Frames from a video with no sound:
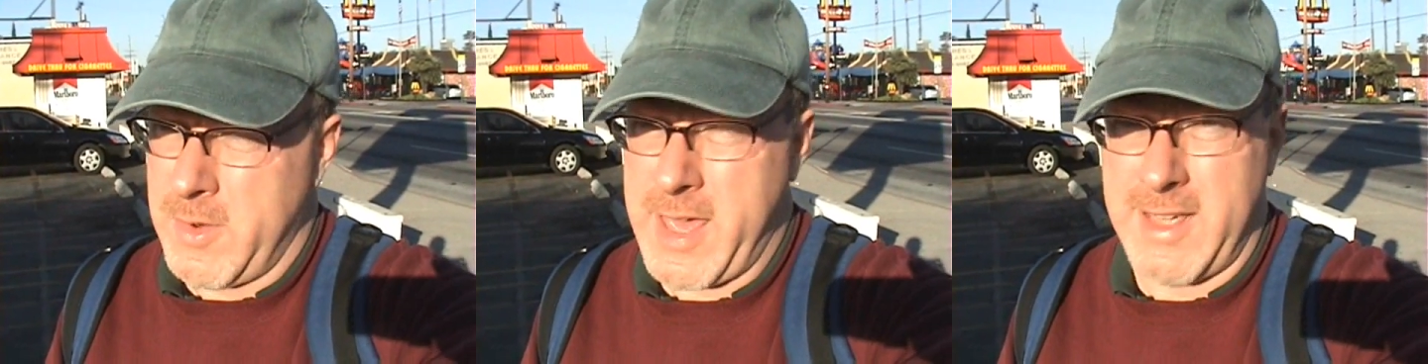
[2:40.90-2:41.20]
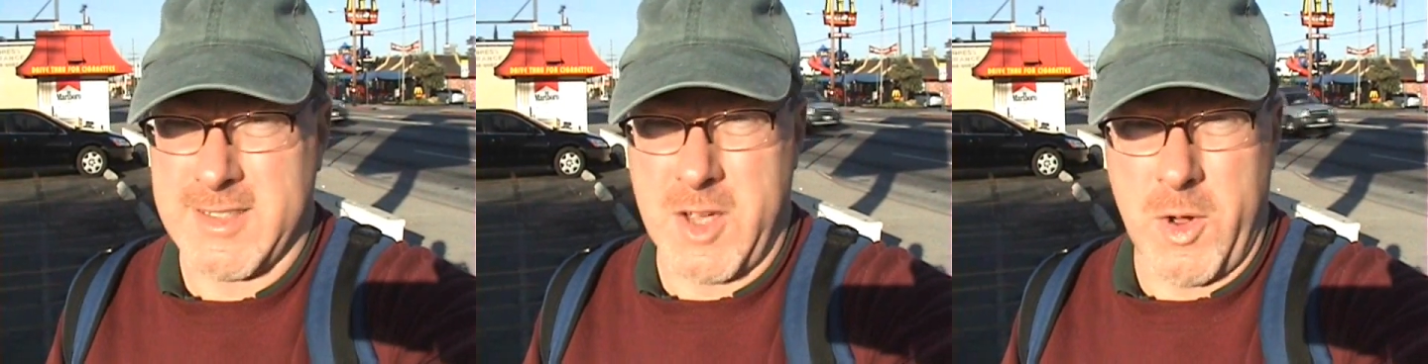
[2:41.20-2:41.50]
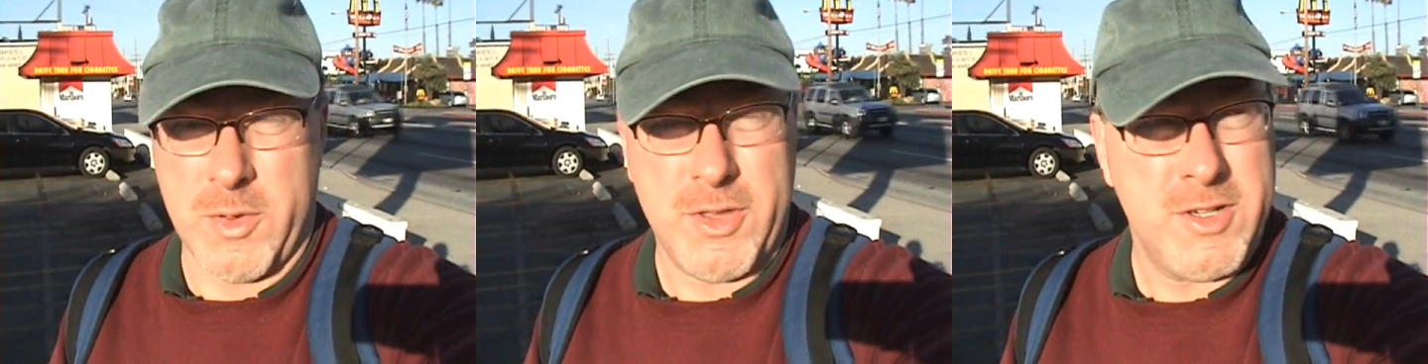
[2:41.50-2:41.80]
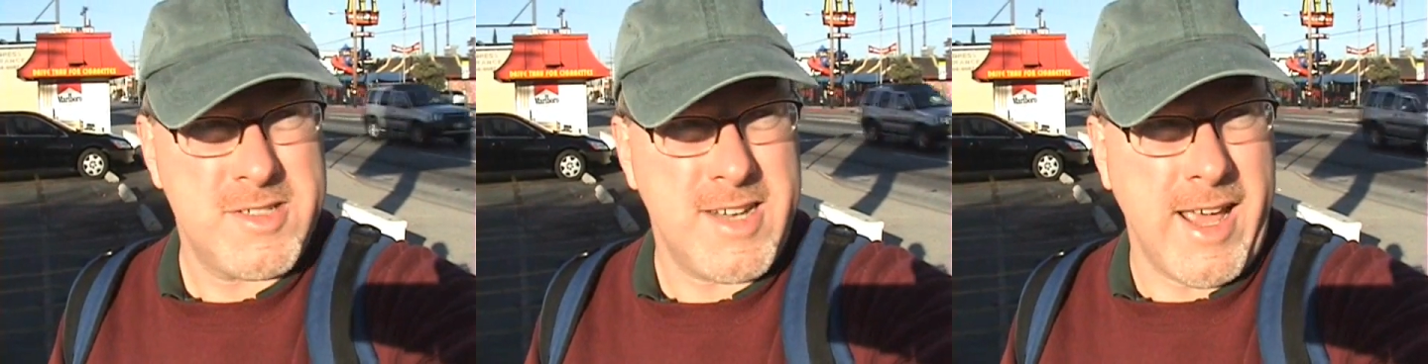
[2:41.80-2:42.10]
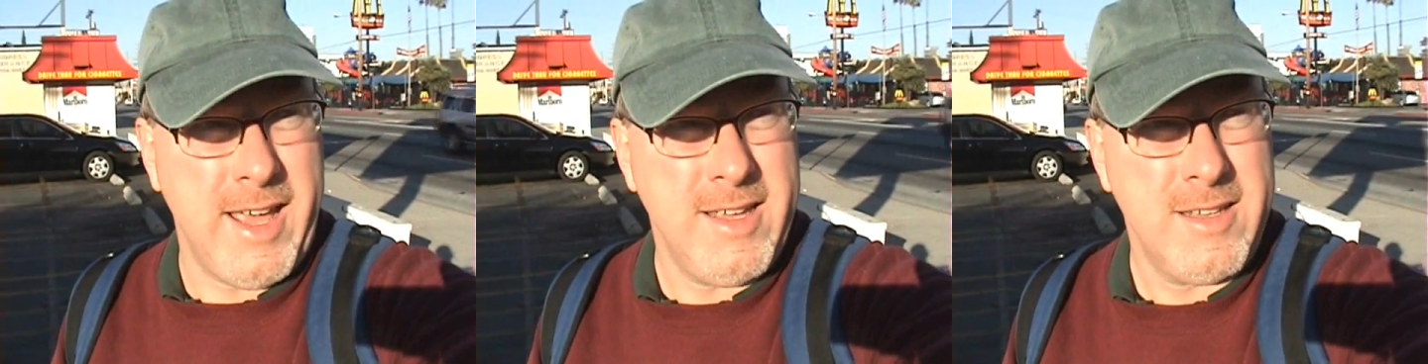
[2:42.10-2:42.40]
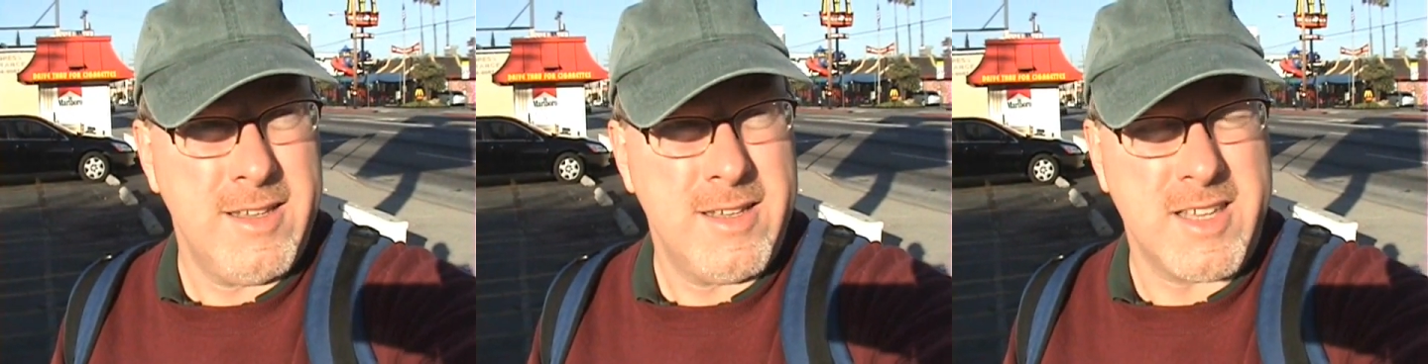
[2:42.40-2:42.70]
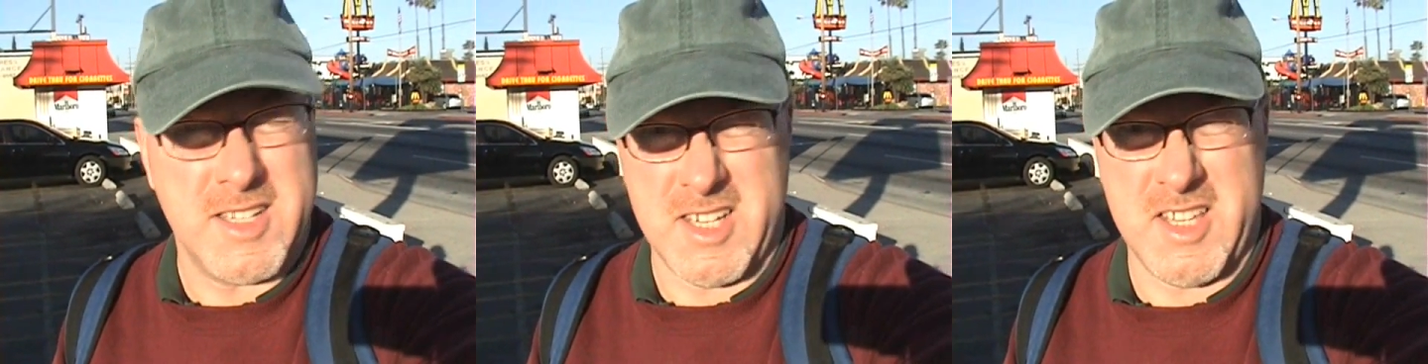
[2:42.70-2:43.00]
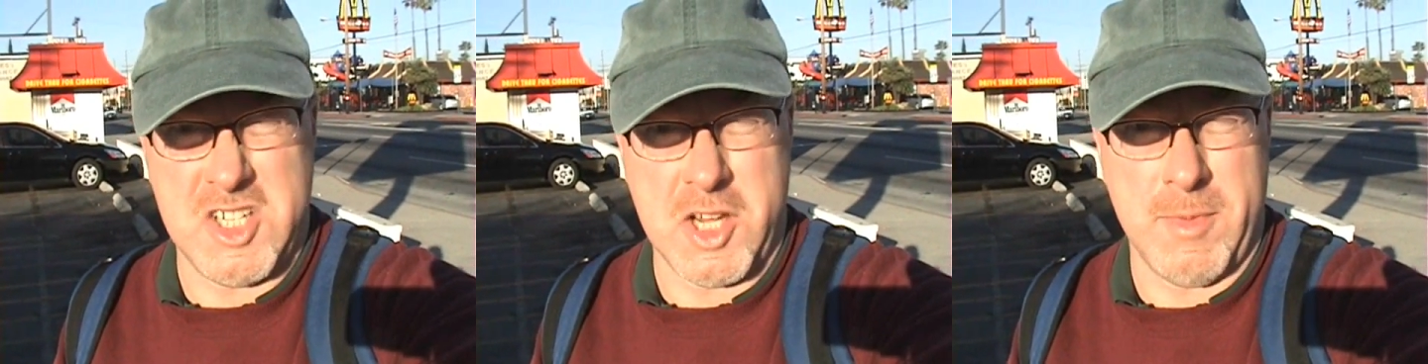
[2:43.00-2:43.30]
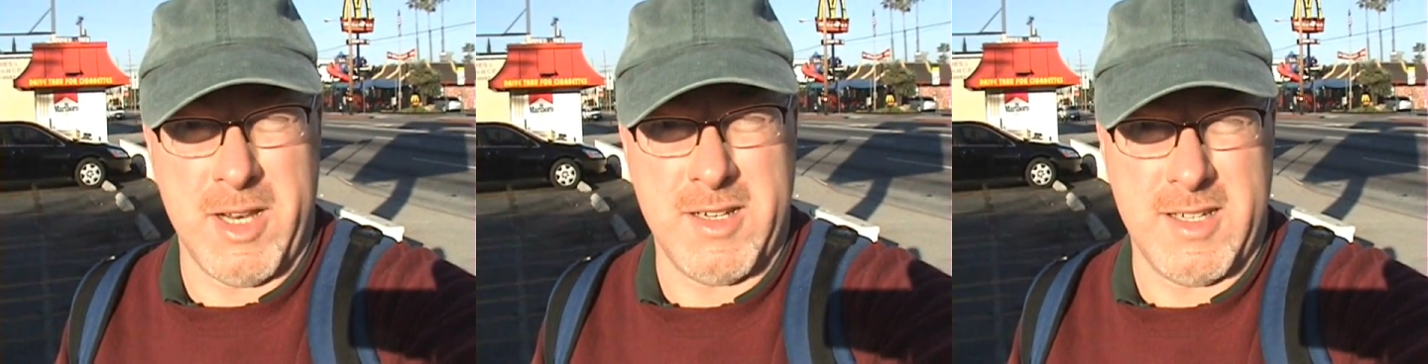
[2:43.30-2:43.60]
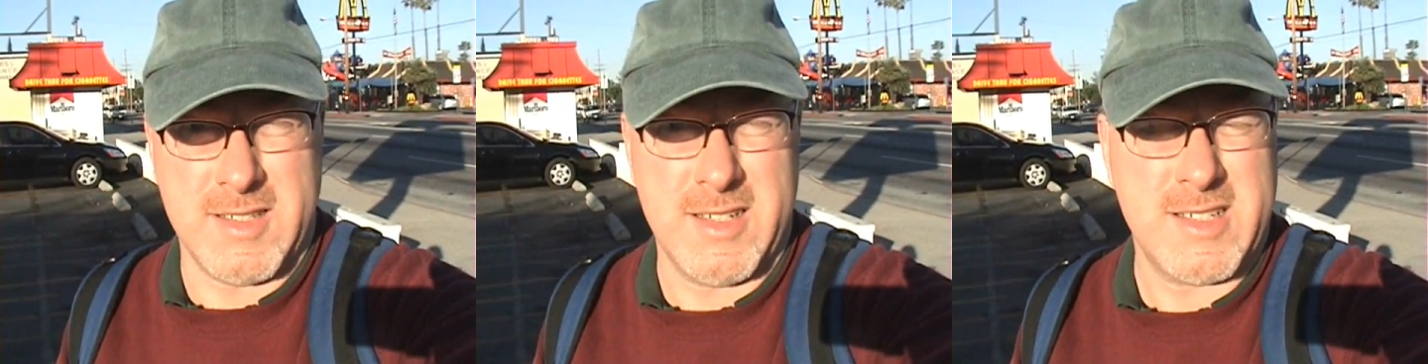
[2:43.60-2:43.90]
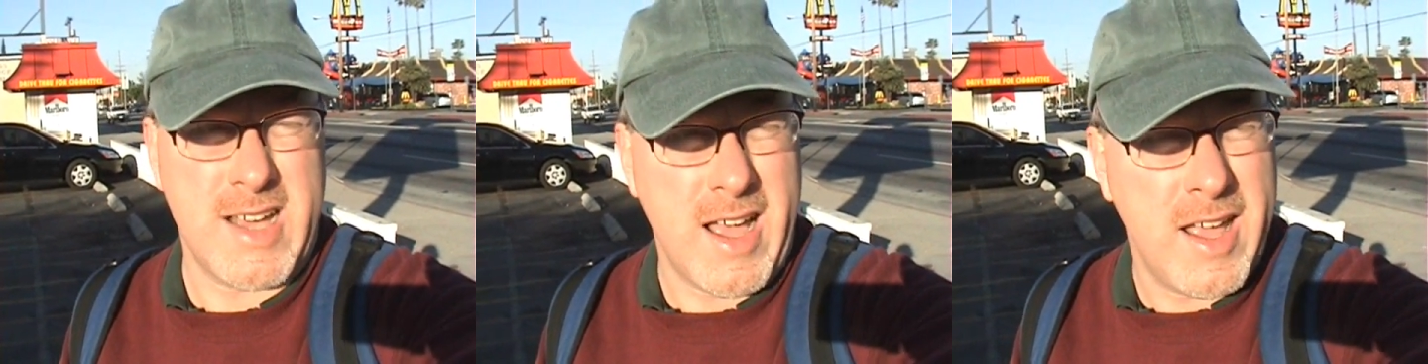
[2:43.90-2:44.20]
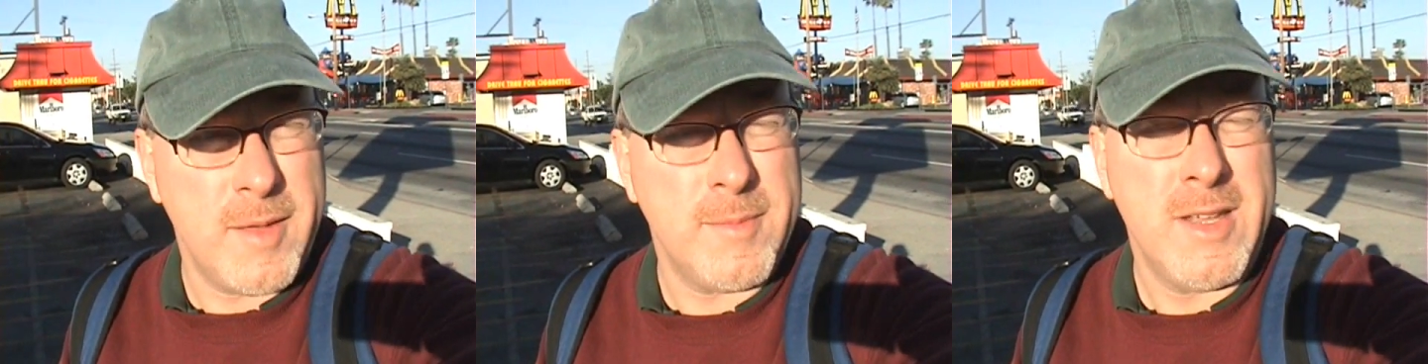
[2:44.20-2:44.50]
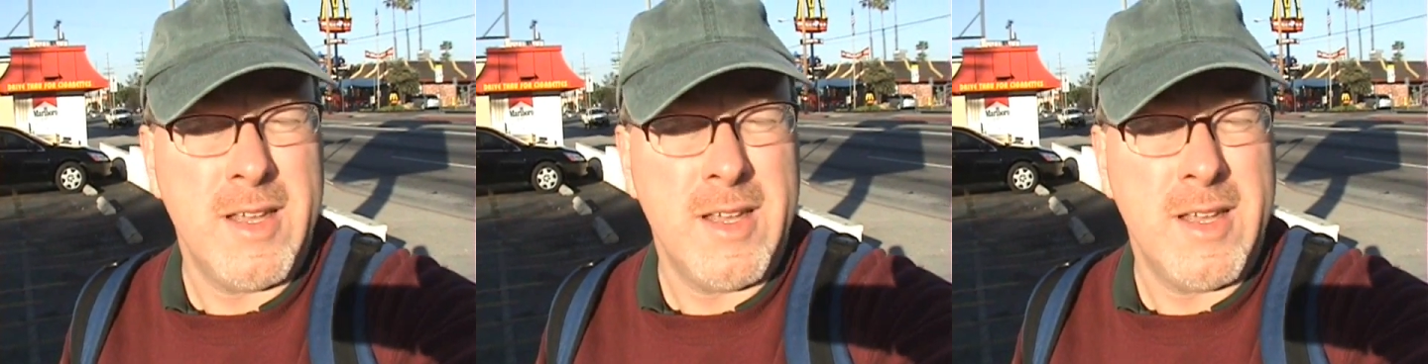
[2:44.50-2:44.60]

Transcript: Okay, so Thursday, get to the gym at a decent time,